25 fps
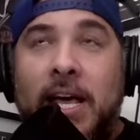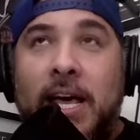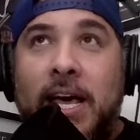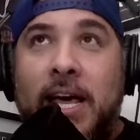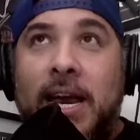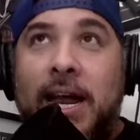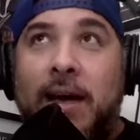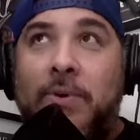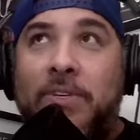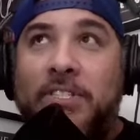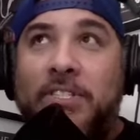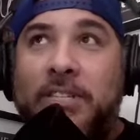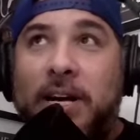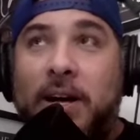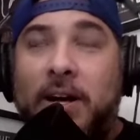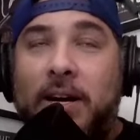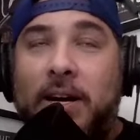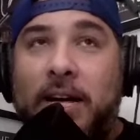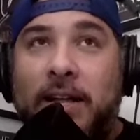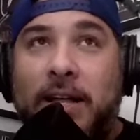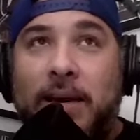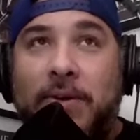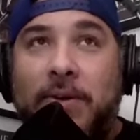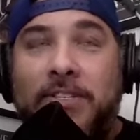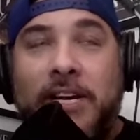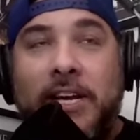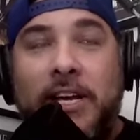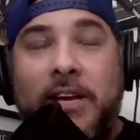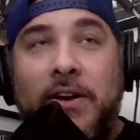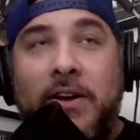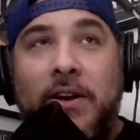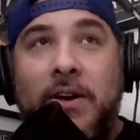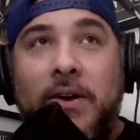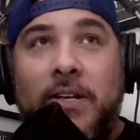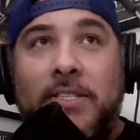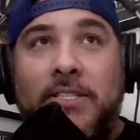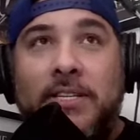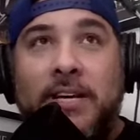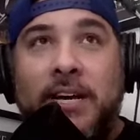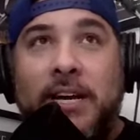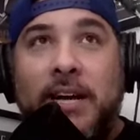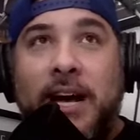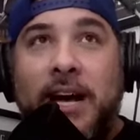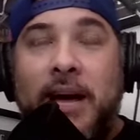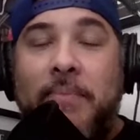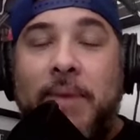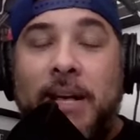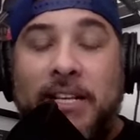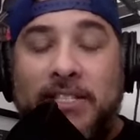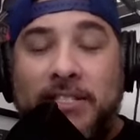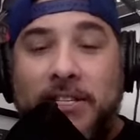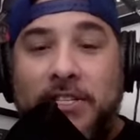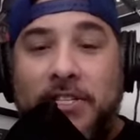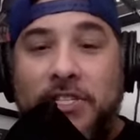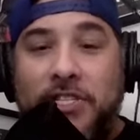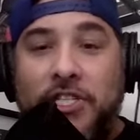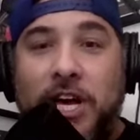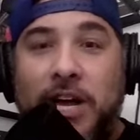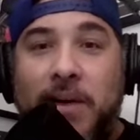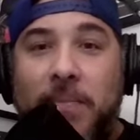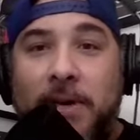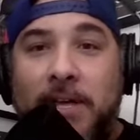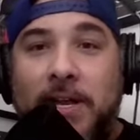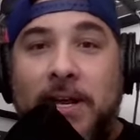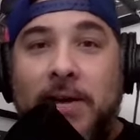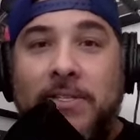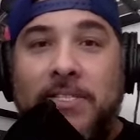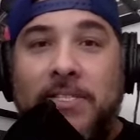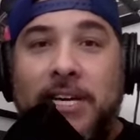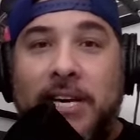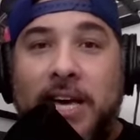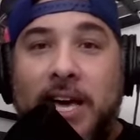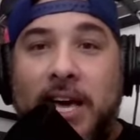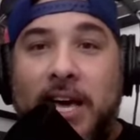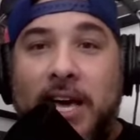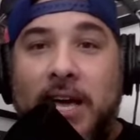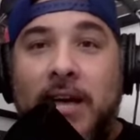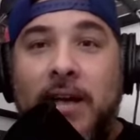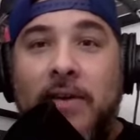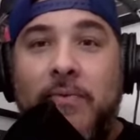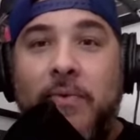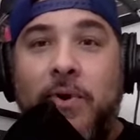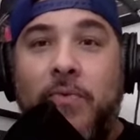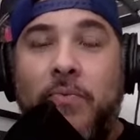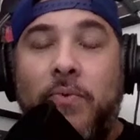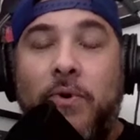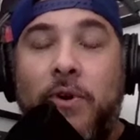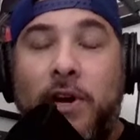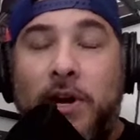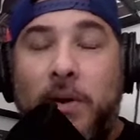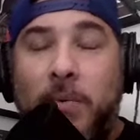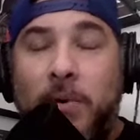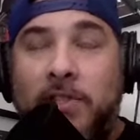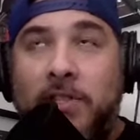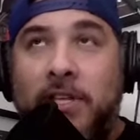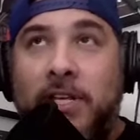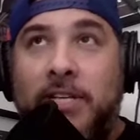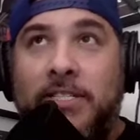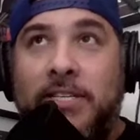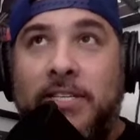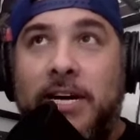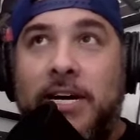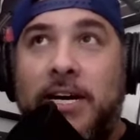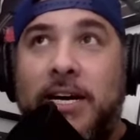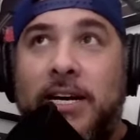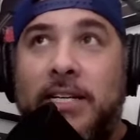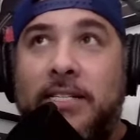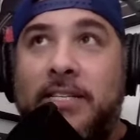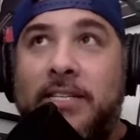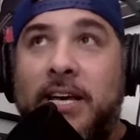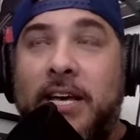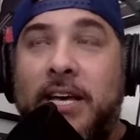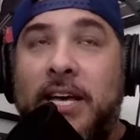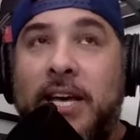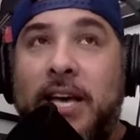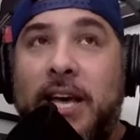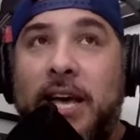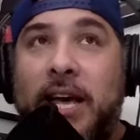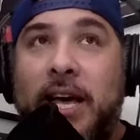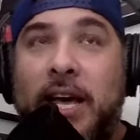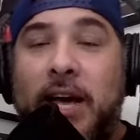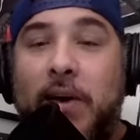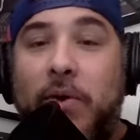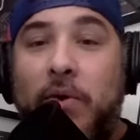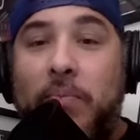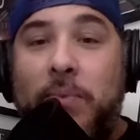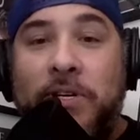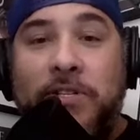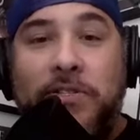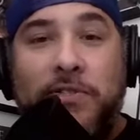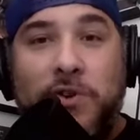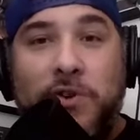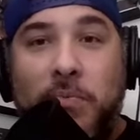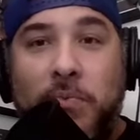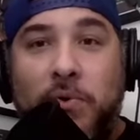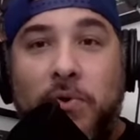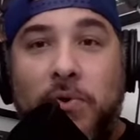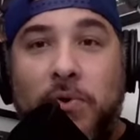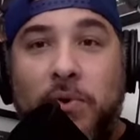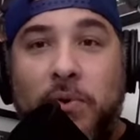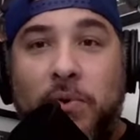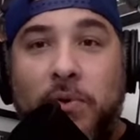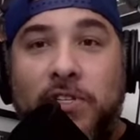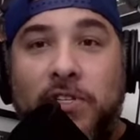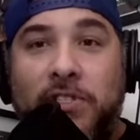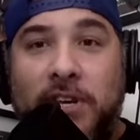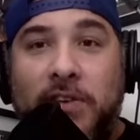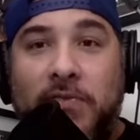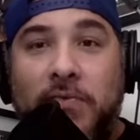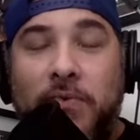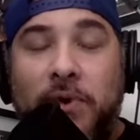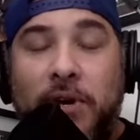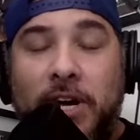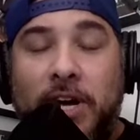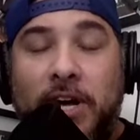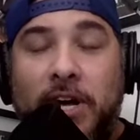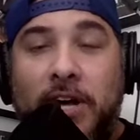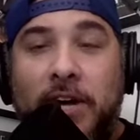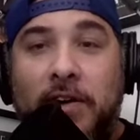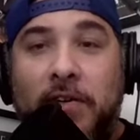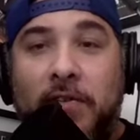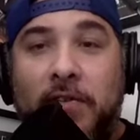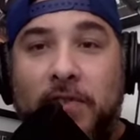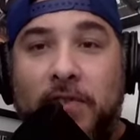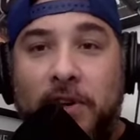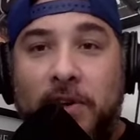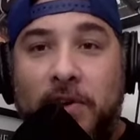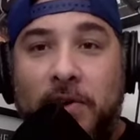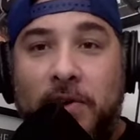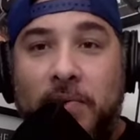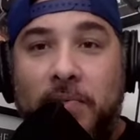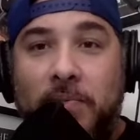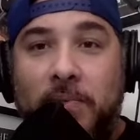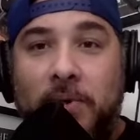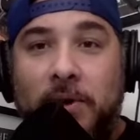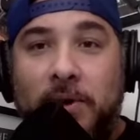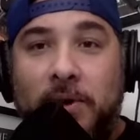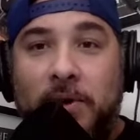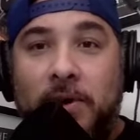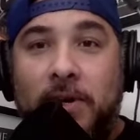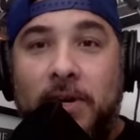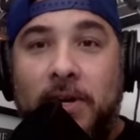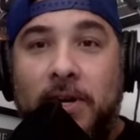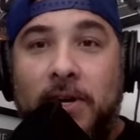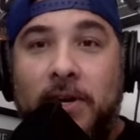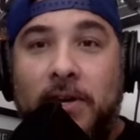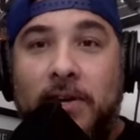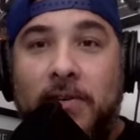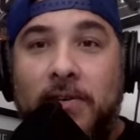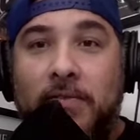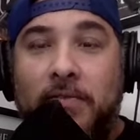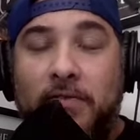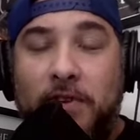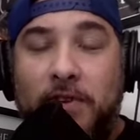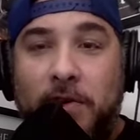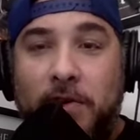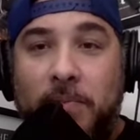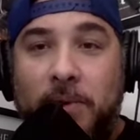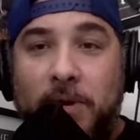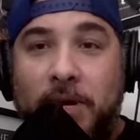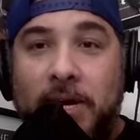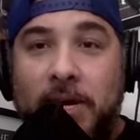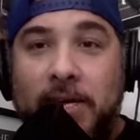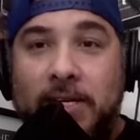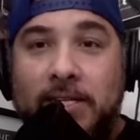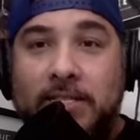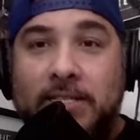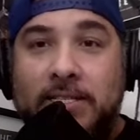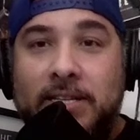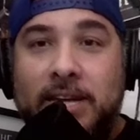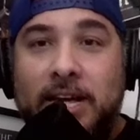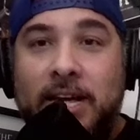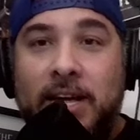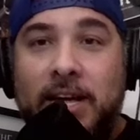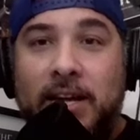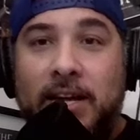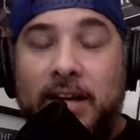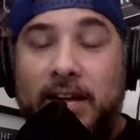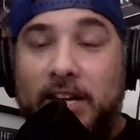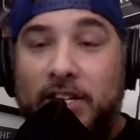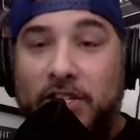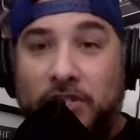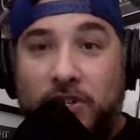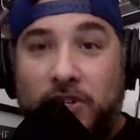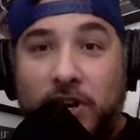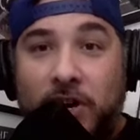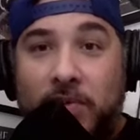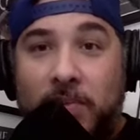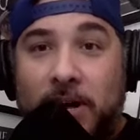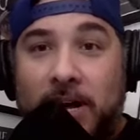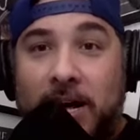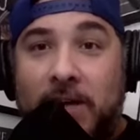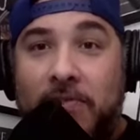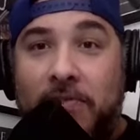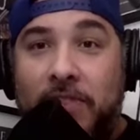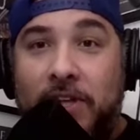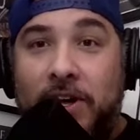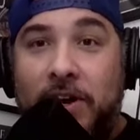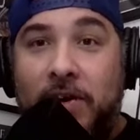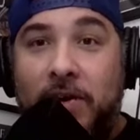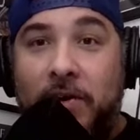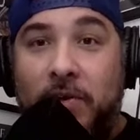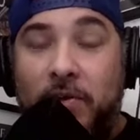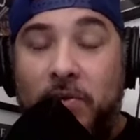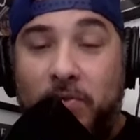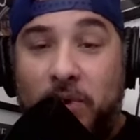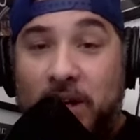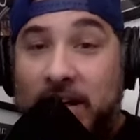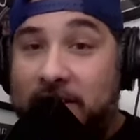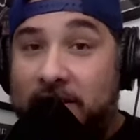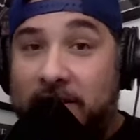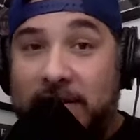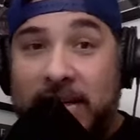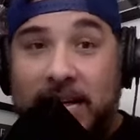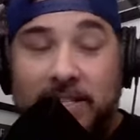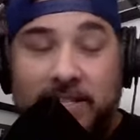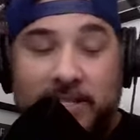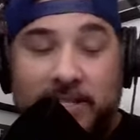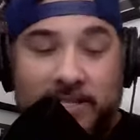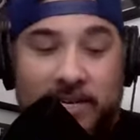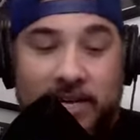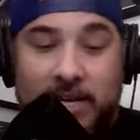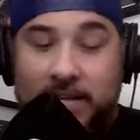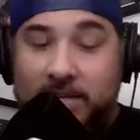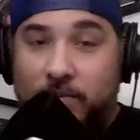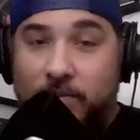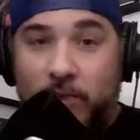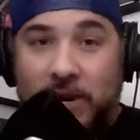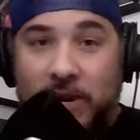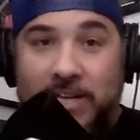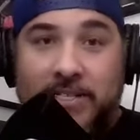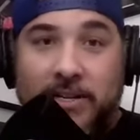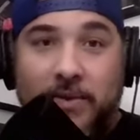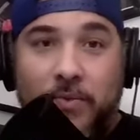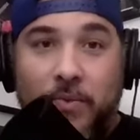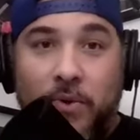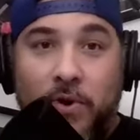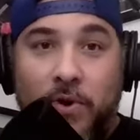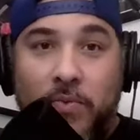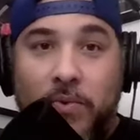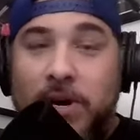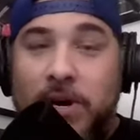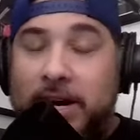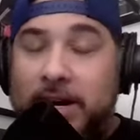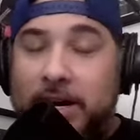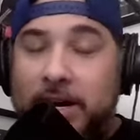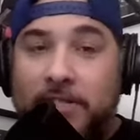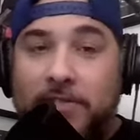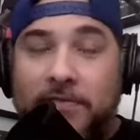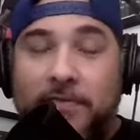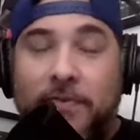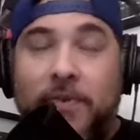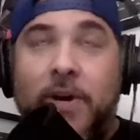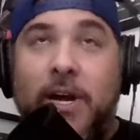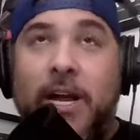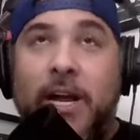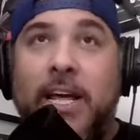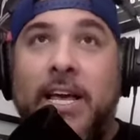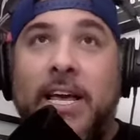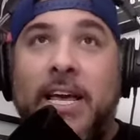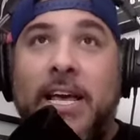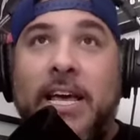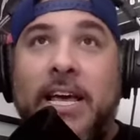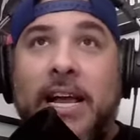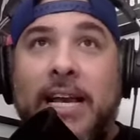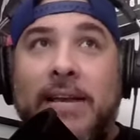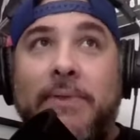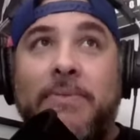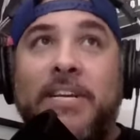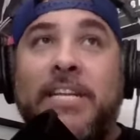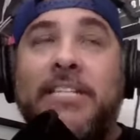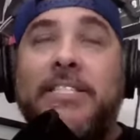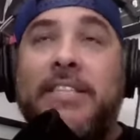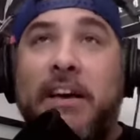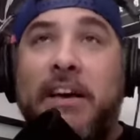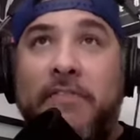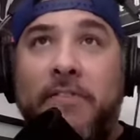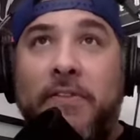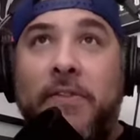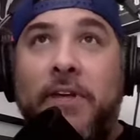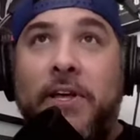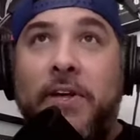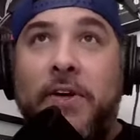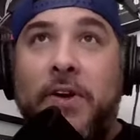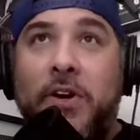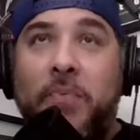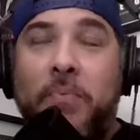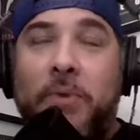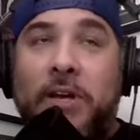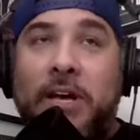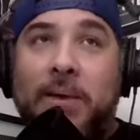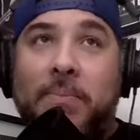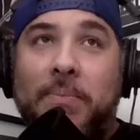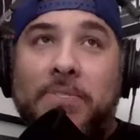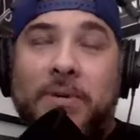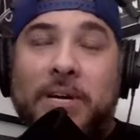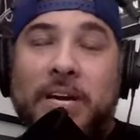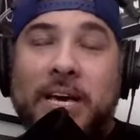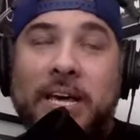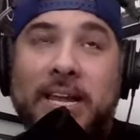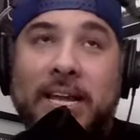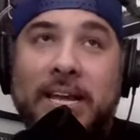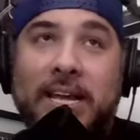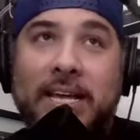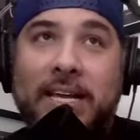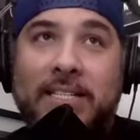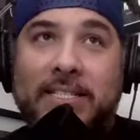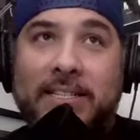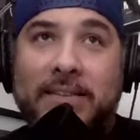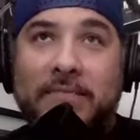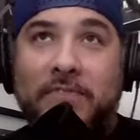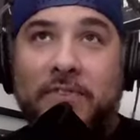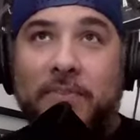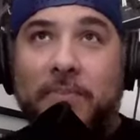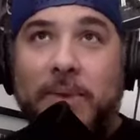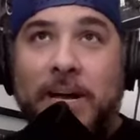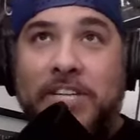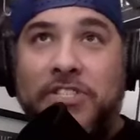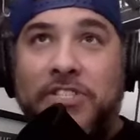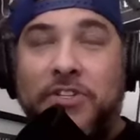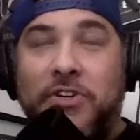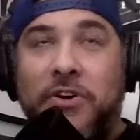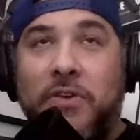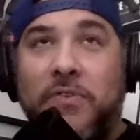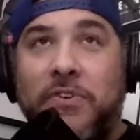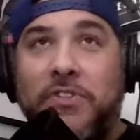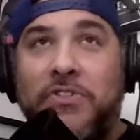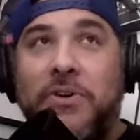And I was talking, I was like, I was like, I messaged Jamie and I was like, hey, we're working with these guys. It would be super cool to see if we get your film on FearPix and like streaming out there. It's like I said, worldwide and it's free. And he was like, definitely hook me up. So I got to get his information over.